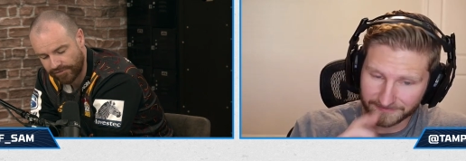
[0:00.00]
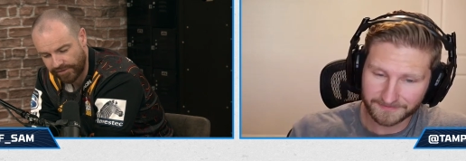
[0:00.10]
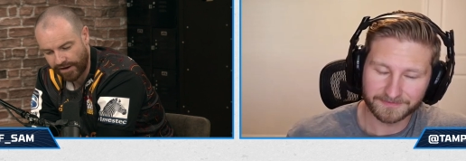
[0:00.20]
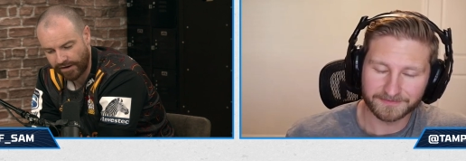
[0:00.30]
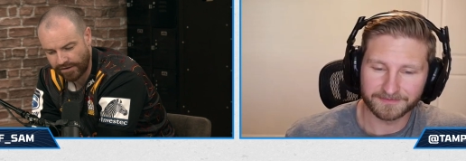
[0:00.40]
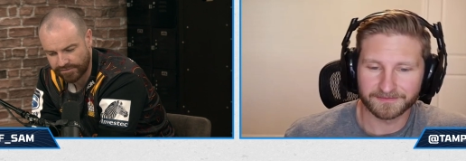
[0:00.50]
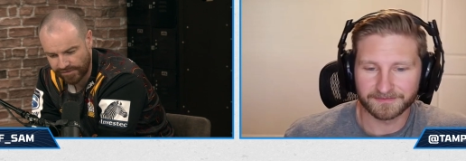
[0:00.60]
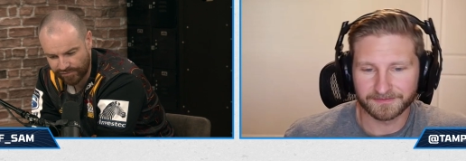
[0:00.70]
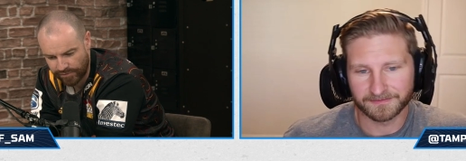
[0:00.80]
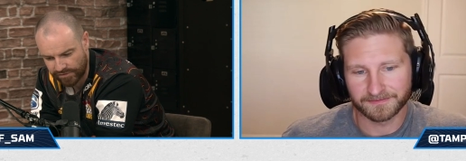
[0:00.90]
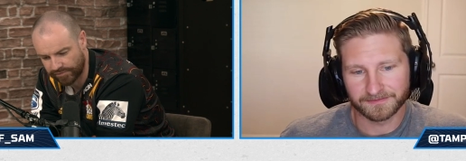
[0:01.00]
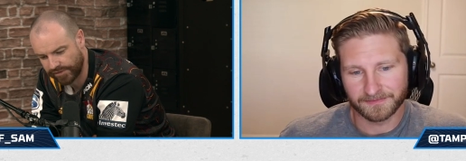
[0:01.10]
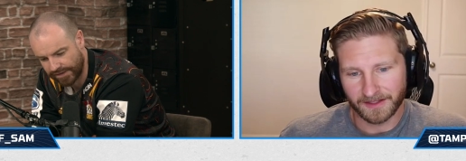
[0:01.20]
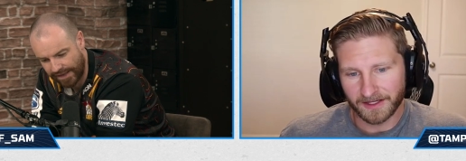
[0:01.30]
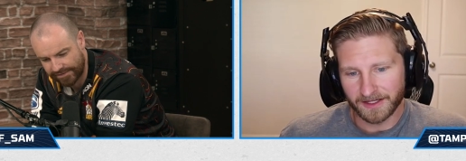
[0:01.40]
Speaker 1: their dismal
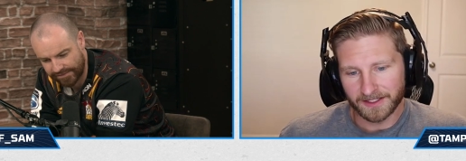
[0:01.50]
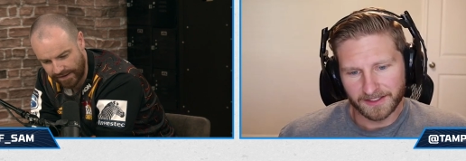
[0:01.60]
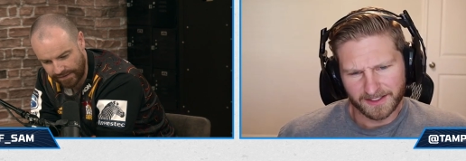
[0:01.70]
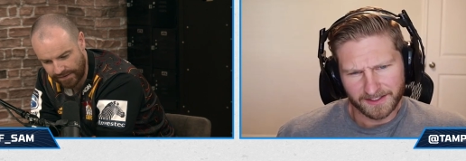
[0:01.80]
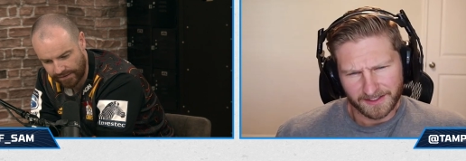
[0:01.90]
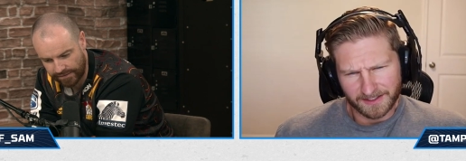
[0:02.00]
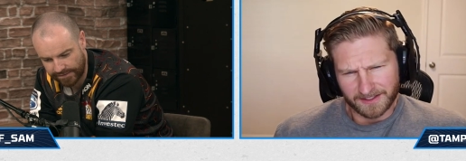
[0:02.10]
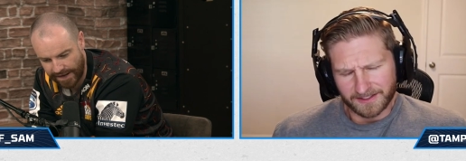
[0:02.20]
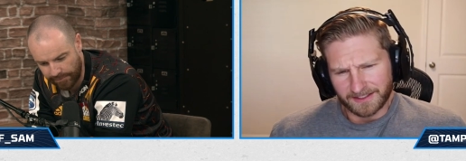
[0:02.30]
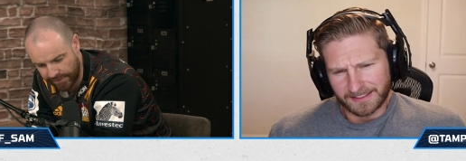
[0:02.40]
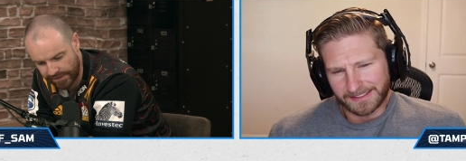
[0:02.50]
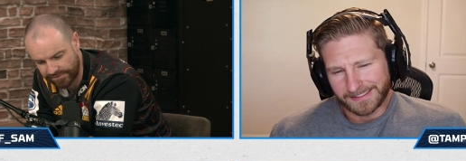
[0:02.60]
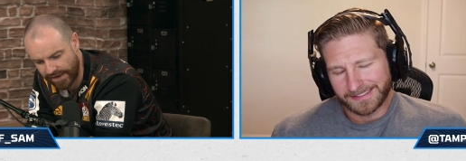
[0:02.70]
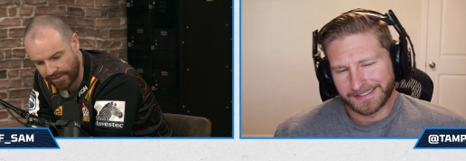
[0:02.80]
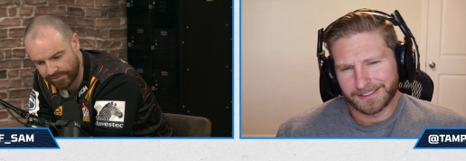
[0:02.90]
defeat last night, are now picking
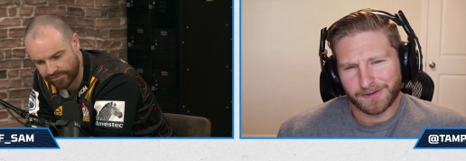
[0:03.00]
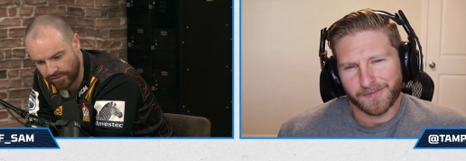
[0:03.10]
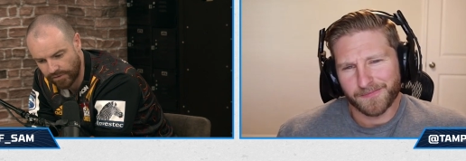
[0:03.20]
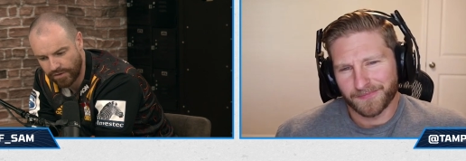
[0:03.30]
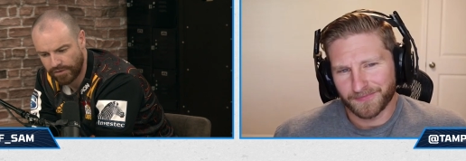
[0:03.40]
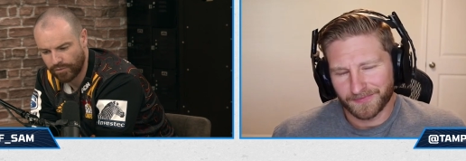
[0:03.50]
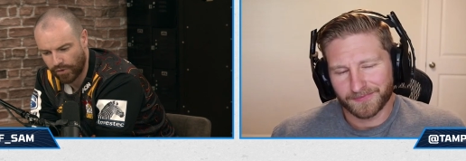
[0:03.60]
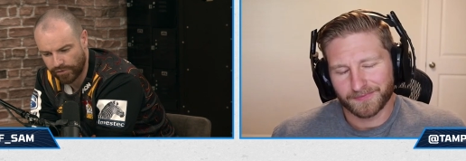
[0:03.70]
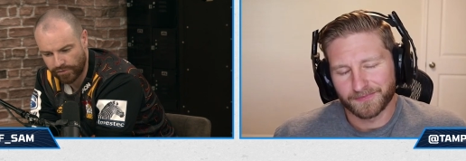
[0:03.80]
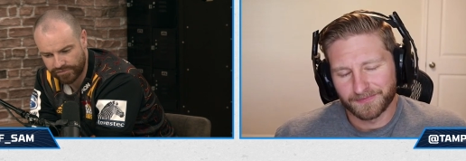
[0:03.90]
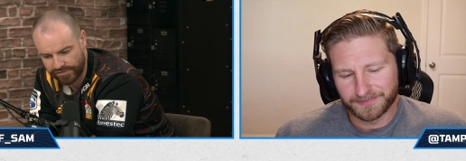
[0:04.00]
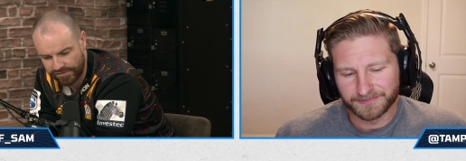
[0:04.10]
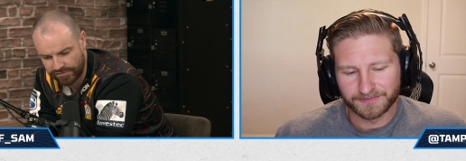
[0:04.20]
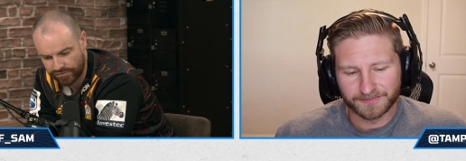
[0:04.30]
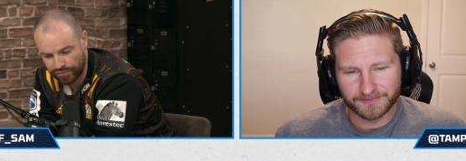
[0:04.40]
tenth. So where are those two
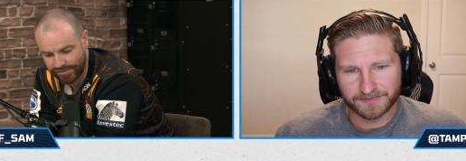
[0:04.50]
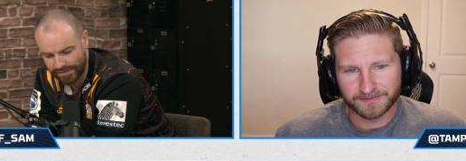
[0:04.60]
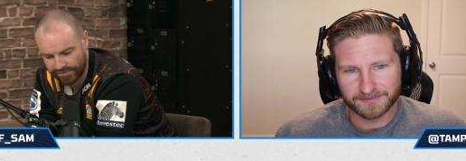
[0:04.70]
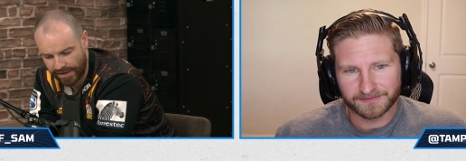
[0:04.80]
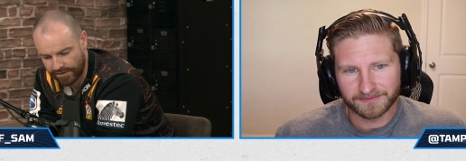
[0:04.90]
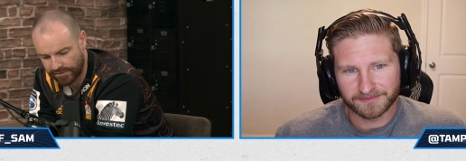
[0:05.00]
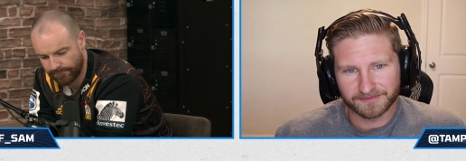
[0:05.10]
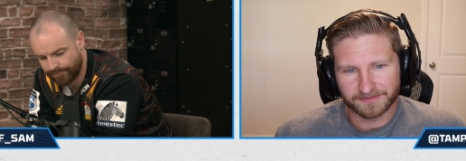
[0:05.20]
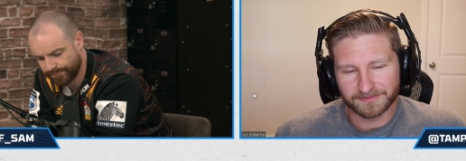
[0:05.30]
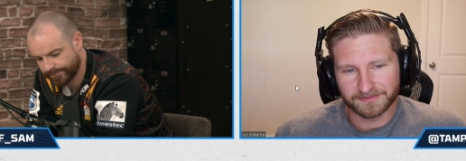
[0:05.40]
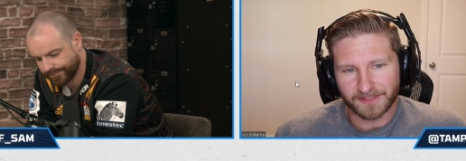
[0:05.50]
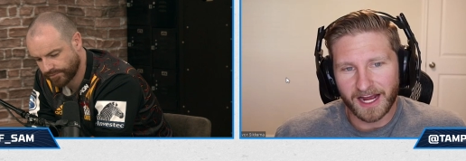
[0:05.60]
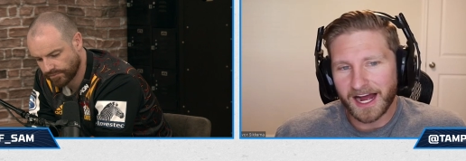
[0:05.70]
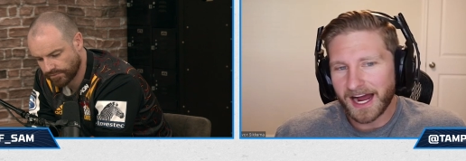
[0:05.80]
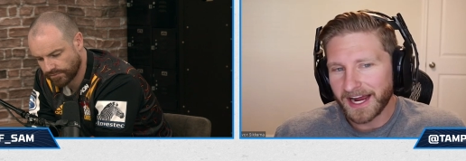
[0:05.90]
teams headed?
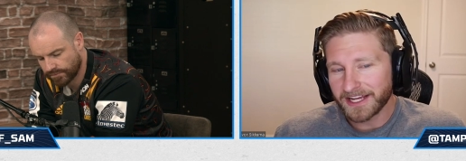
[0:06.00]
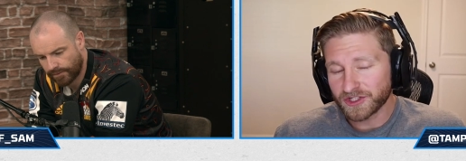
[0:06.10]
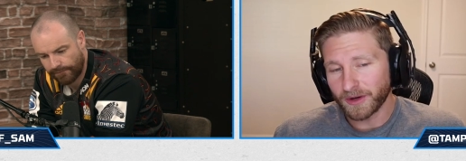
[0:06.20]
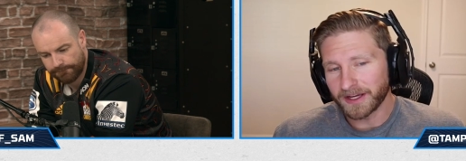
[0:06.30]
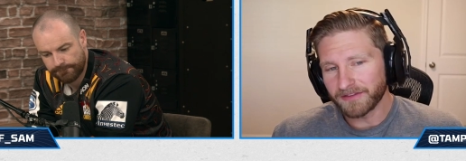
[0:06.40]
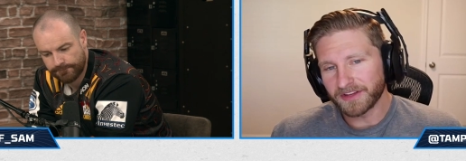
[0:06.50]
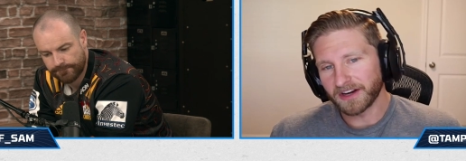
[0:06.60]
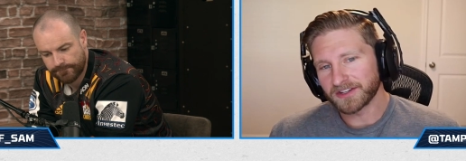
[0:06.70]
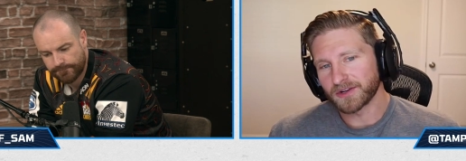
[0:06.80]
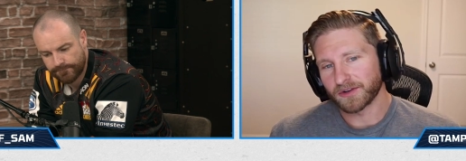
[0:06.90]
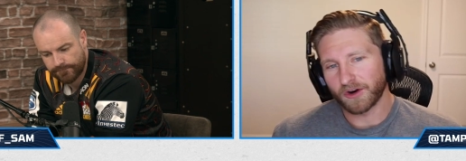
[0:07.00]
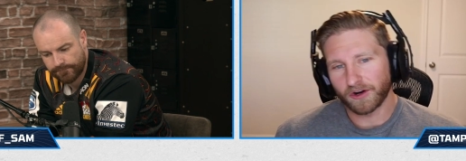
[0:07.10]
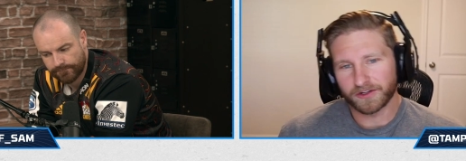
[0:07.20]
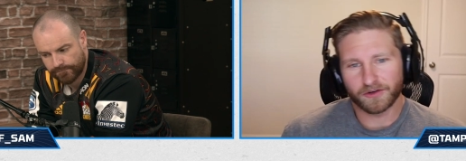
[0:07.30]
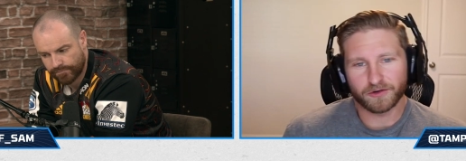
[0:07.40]
Speaker 2: I so I give the Arizona
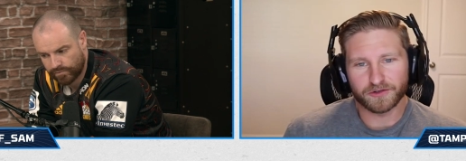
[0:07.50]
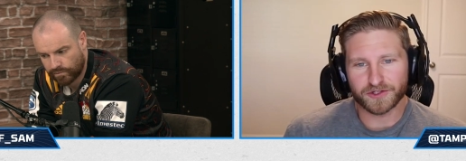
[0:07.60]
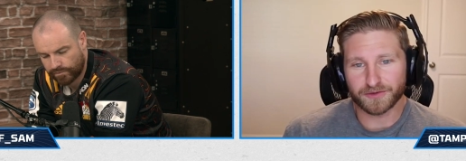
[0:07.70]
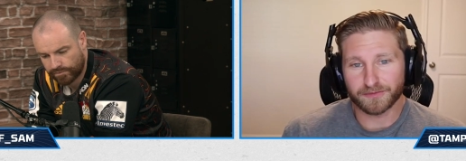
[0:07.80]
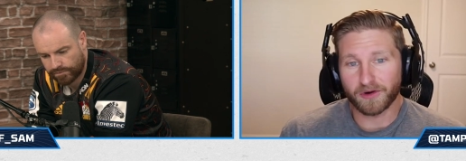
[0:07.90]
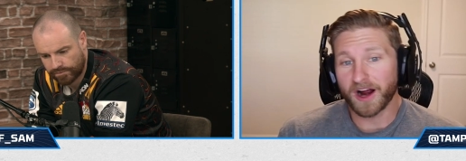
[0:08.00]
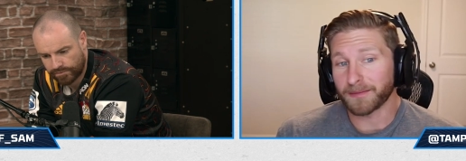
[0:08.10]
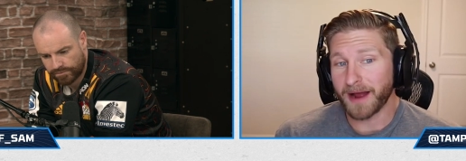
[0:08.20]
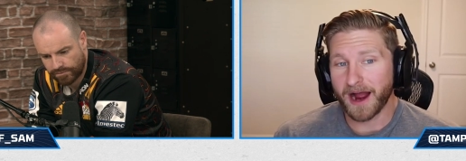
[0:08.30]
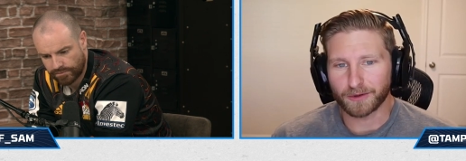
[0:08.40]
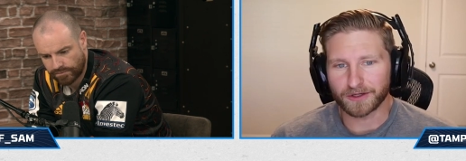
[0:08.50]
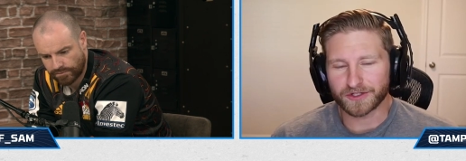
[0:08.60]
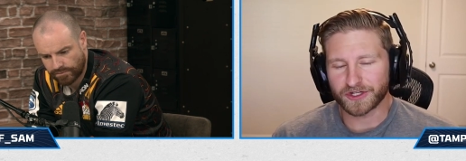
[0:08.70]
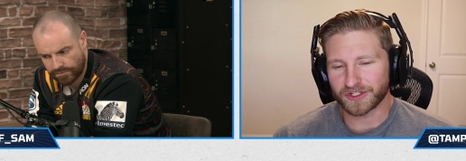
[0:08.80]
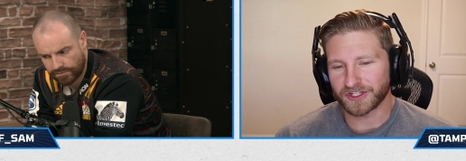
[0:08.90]
Cardinals Brock
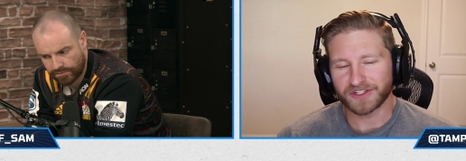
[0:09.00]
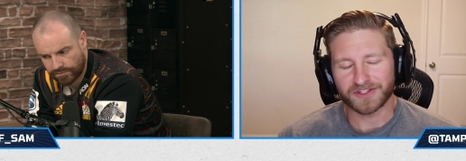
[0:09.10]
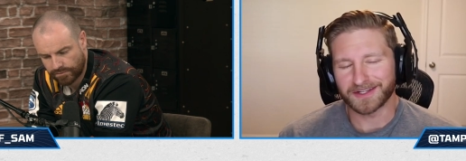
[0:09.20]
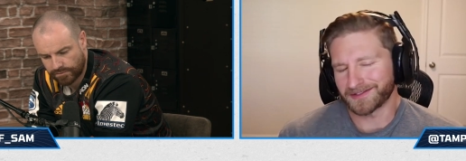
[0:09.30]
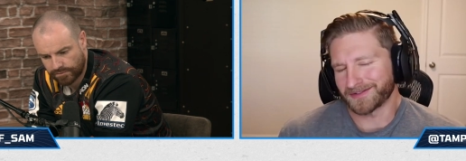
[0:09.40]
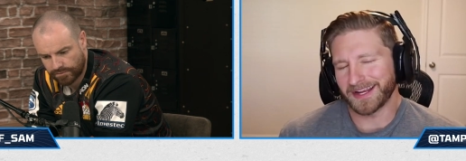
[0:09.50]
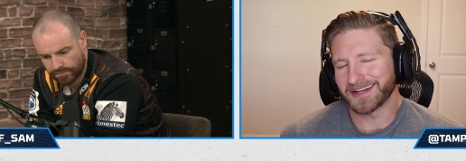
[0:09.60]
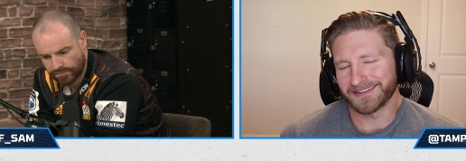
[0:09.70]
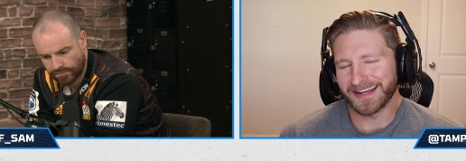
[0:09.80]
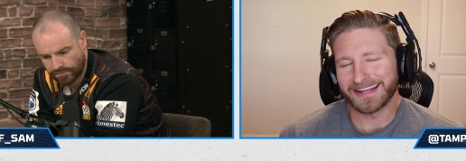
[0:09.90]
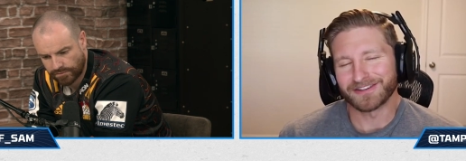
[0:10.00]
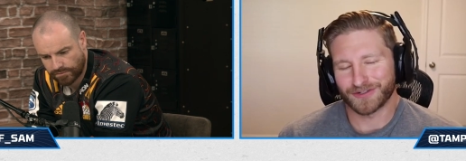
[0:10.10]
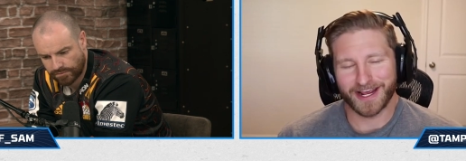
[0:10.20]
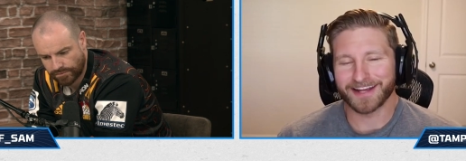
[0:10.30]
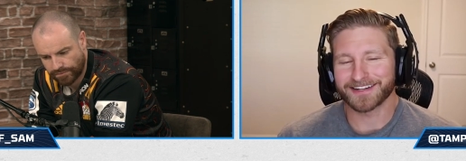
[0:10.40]
Bowers just because he's an
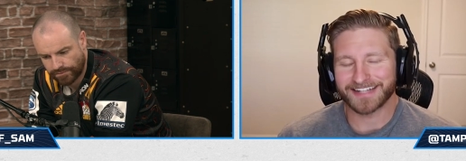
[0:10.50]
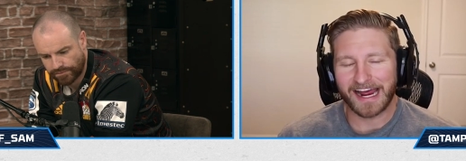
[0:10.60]
insane